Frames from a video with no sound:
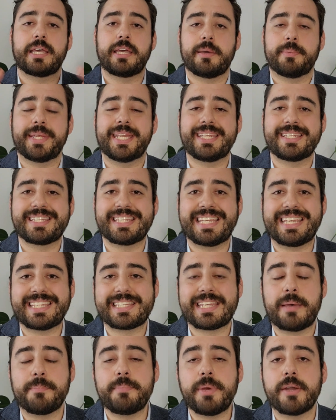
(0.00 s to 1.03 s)
diabetes
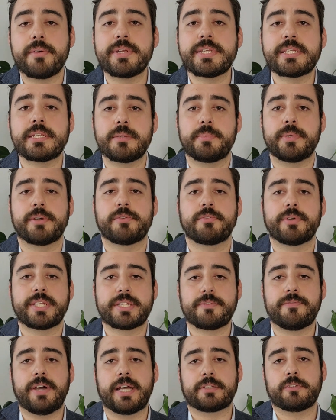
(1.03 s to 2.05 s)
is a very severe
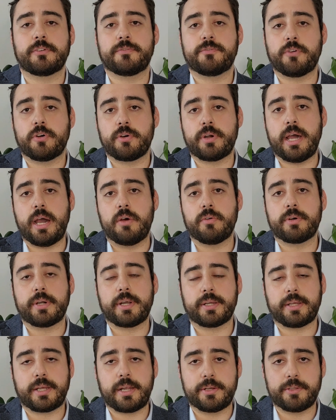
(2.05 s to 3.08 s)
risk factor for
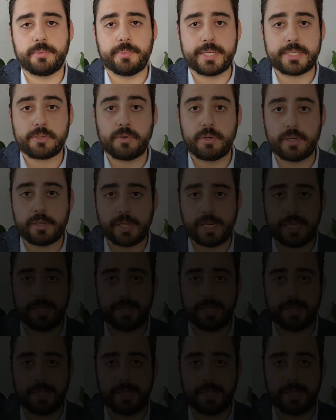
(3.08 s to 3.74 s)
our cardiovascular